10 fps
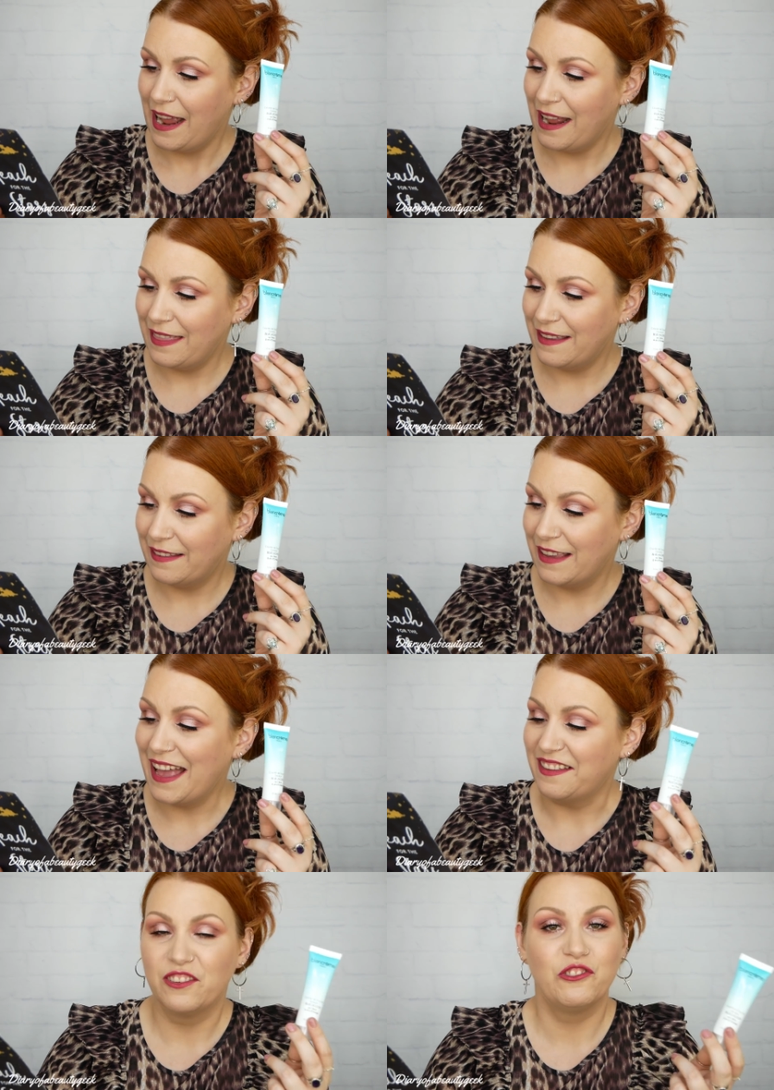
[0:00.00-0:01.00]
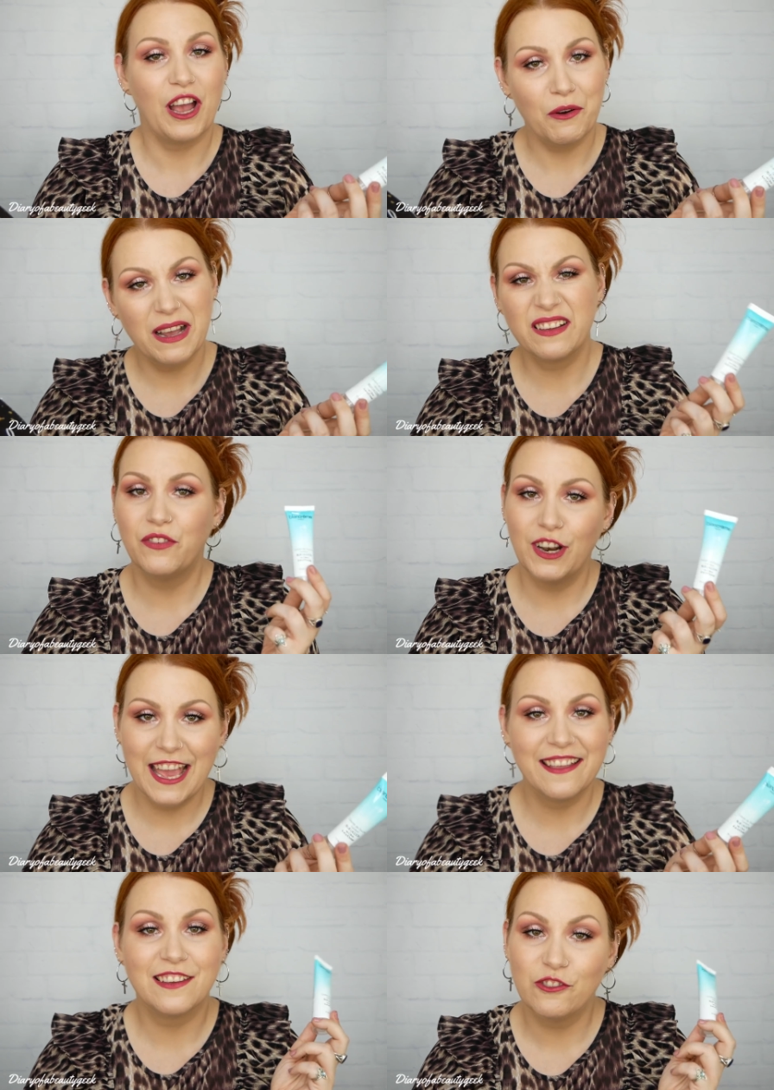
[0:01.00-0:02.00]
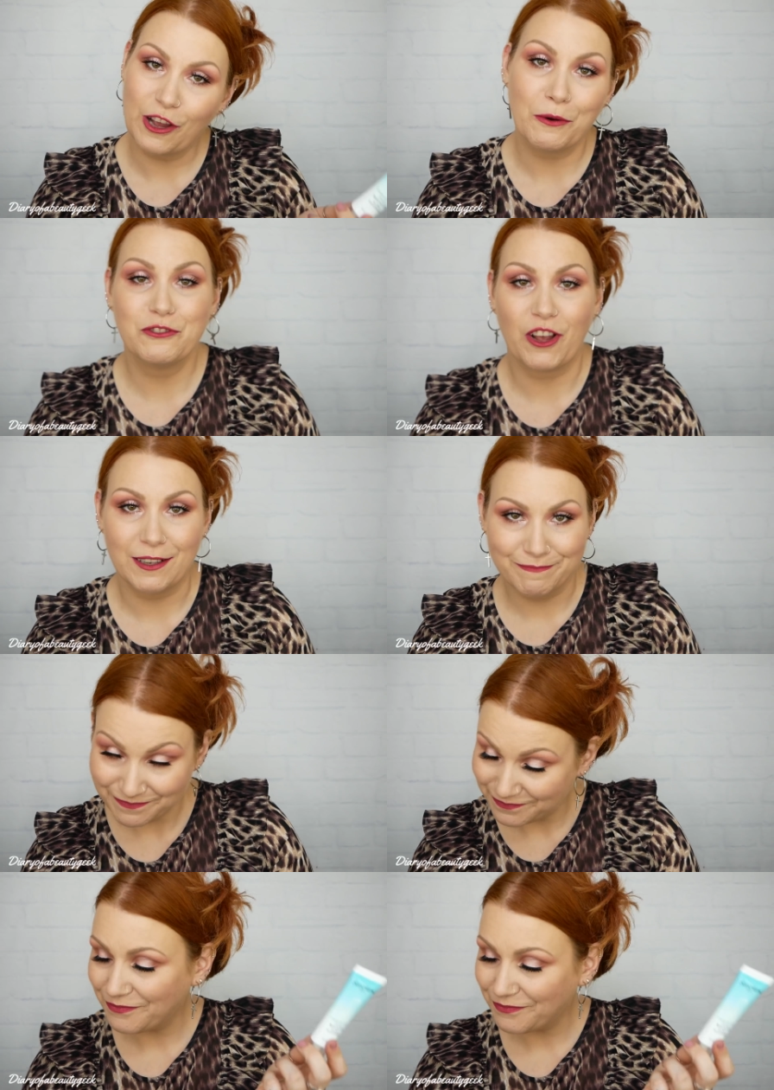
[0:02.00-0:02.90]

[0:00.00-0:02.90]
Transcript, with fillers: And this, yes, a shower exfoliating shower gel.